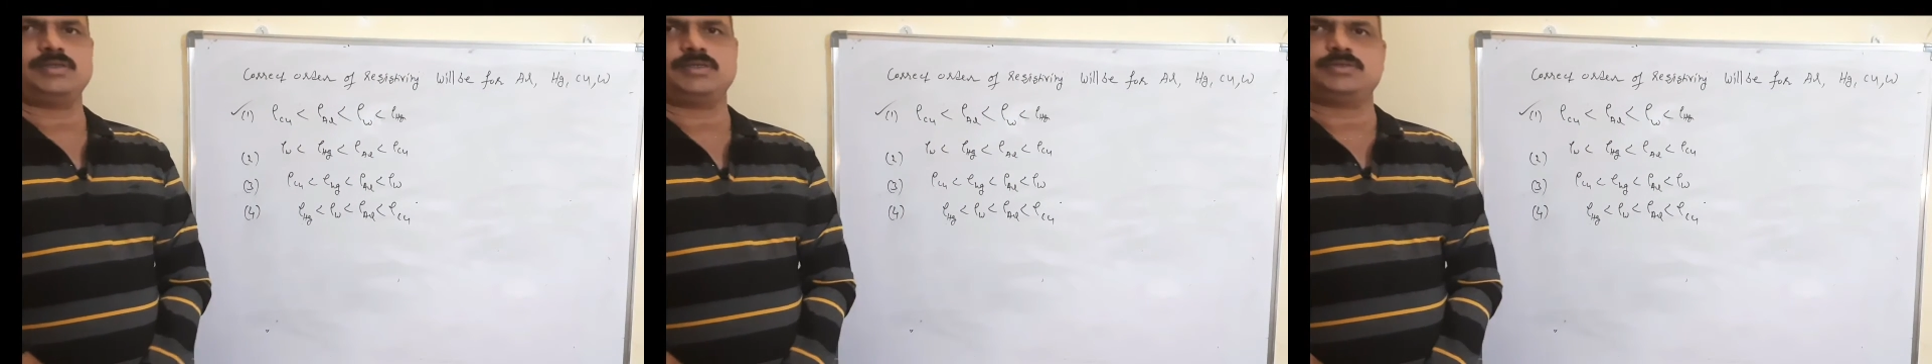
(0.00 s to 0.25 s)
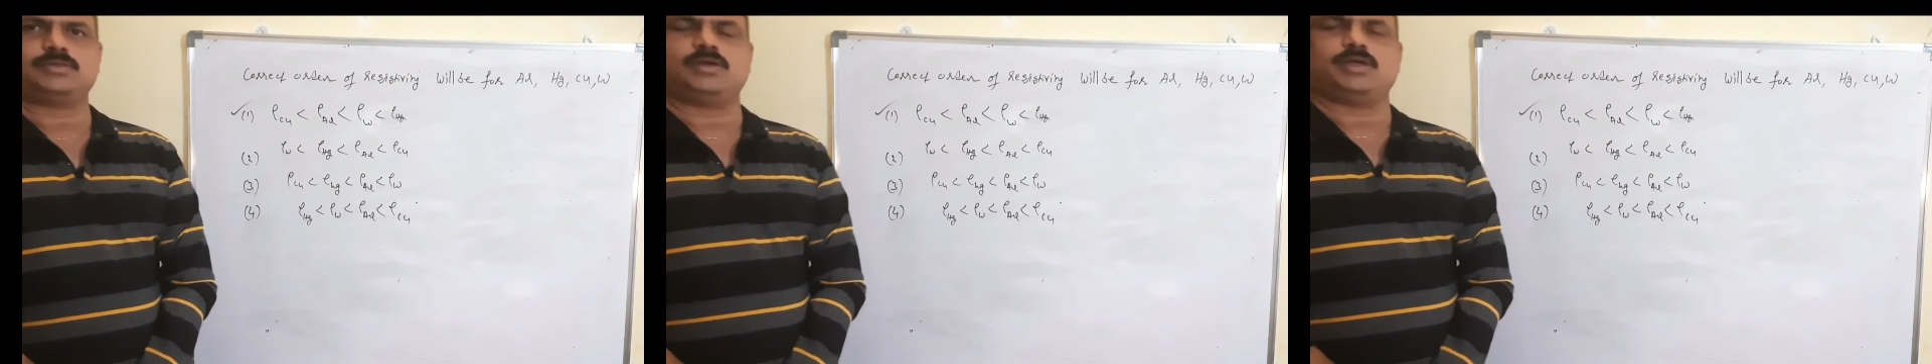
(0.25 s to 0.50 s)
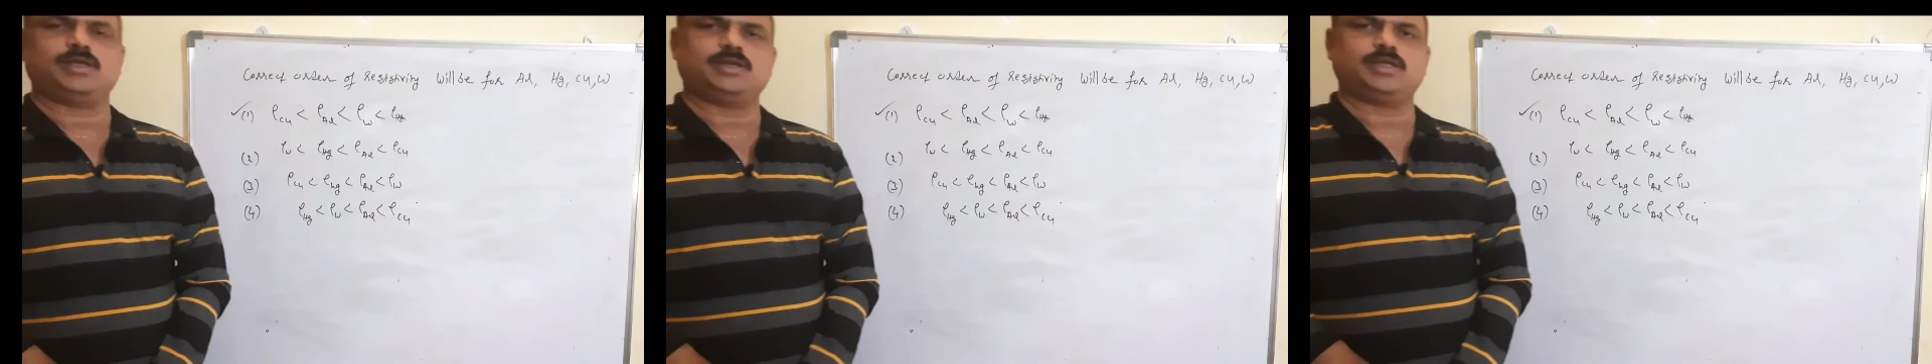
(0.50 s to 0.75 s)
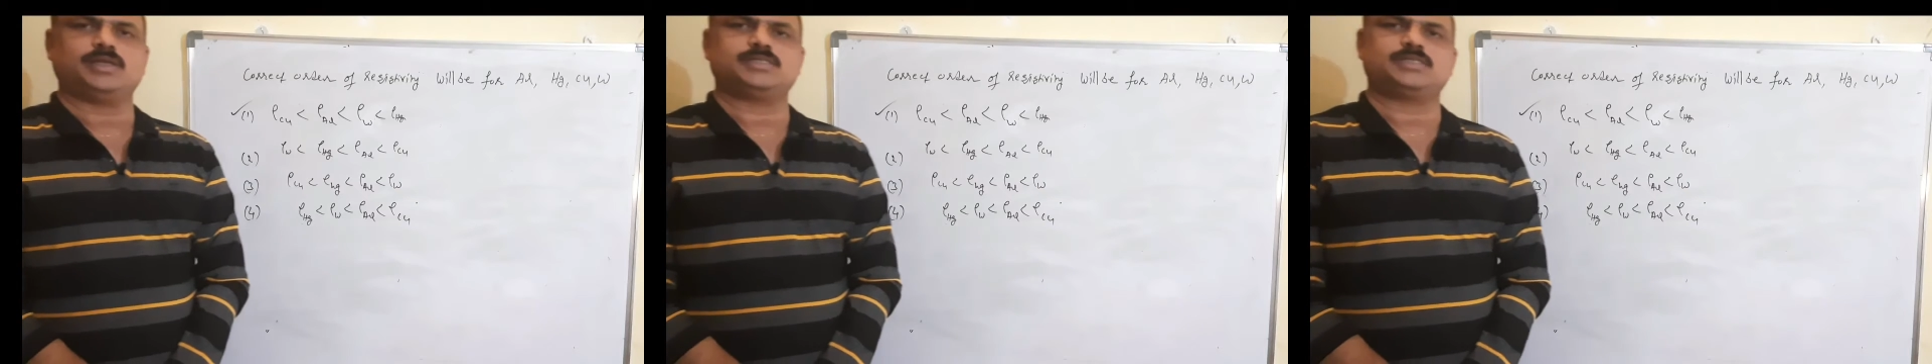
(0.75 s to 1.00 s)
So in
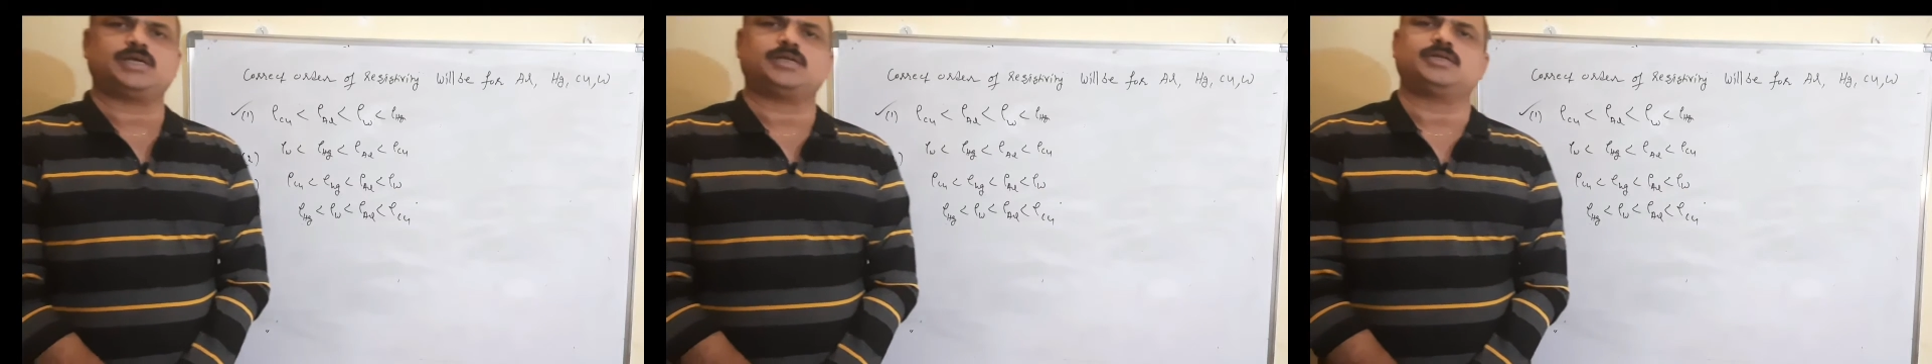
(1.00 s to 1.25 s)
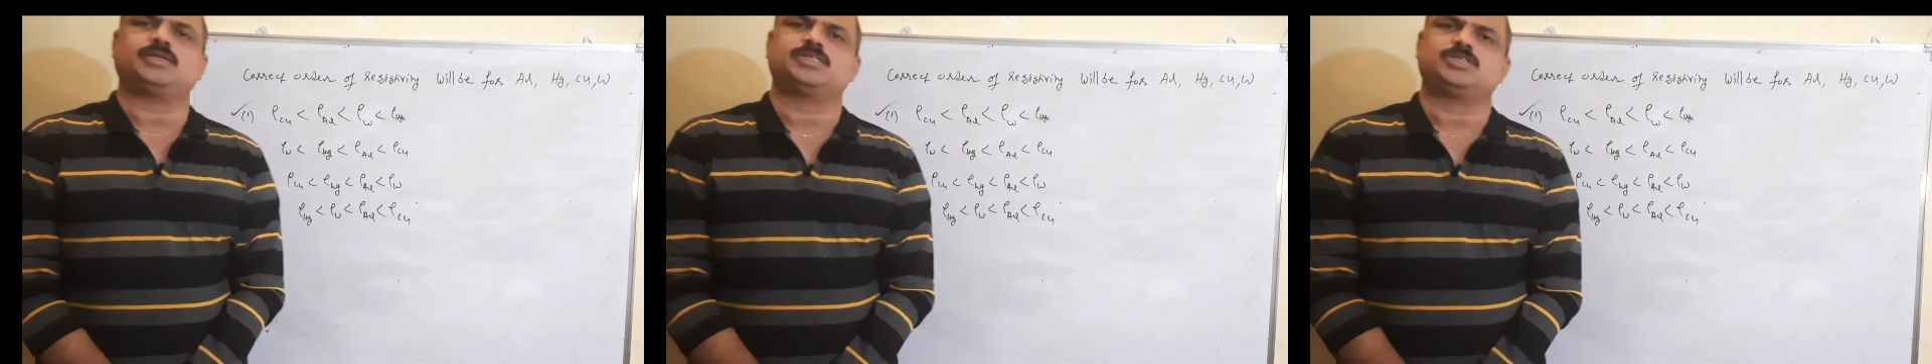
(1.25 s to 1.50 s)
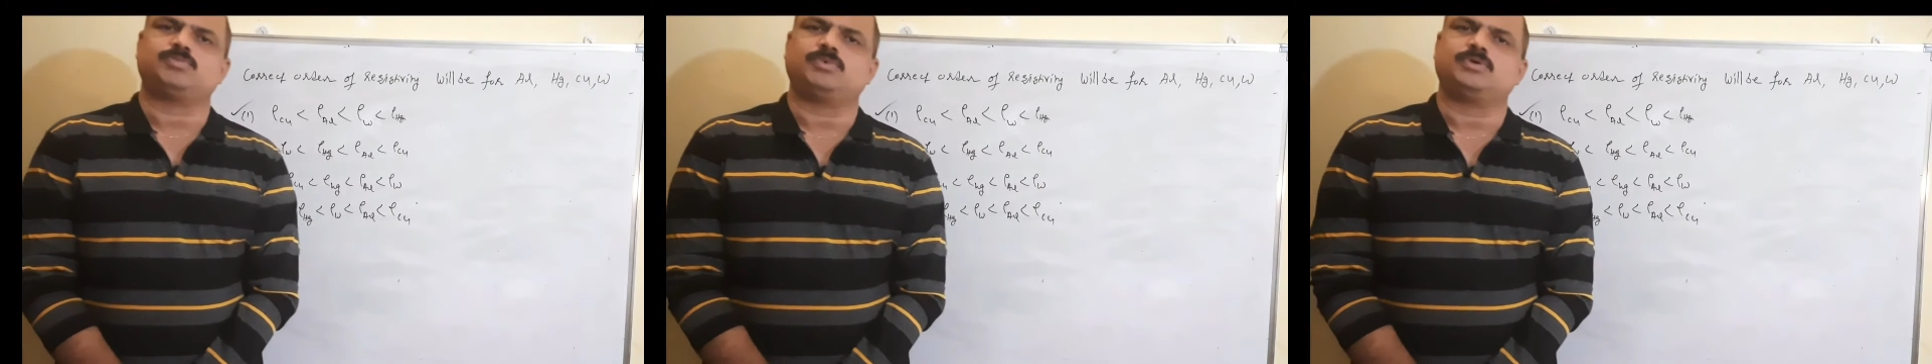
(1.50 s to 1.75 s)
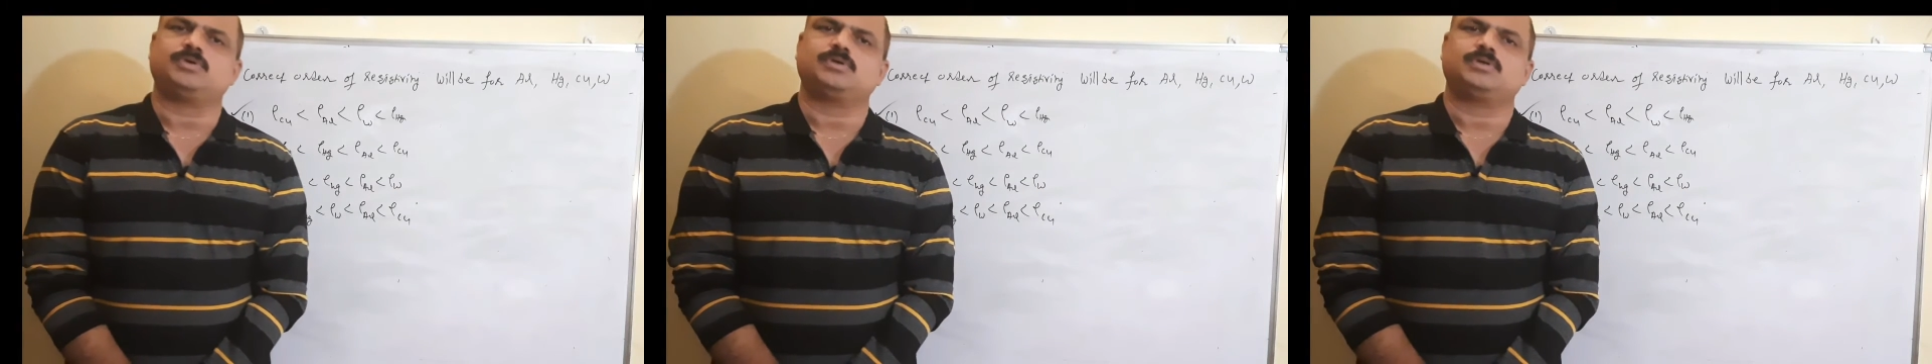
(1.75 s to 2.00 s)
NCERT
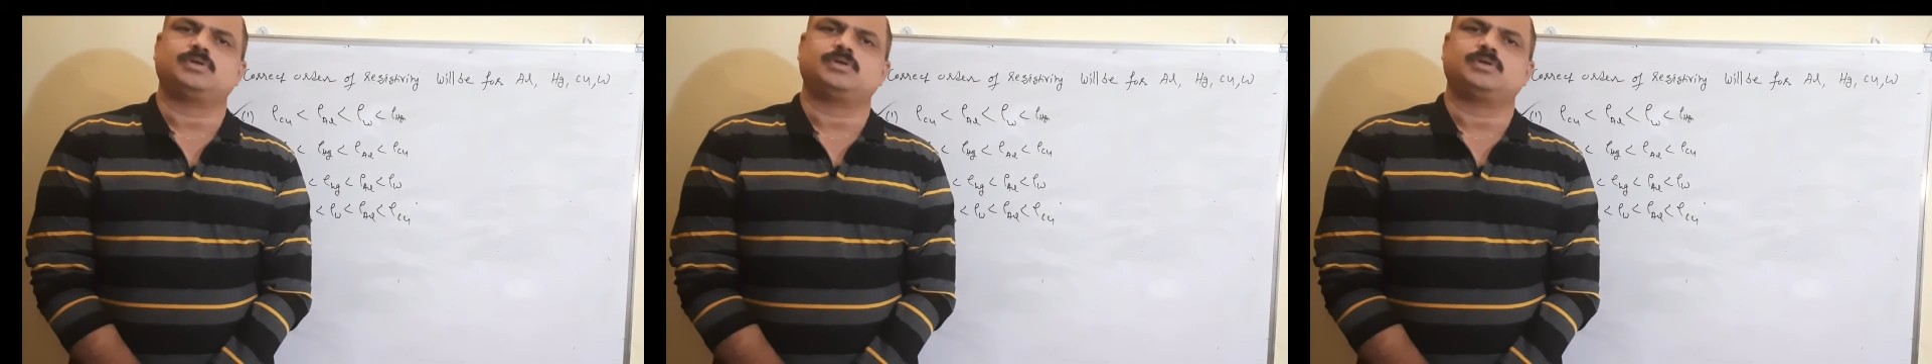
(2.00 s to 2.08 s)
textbook,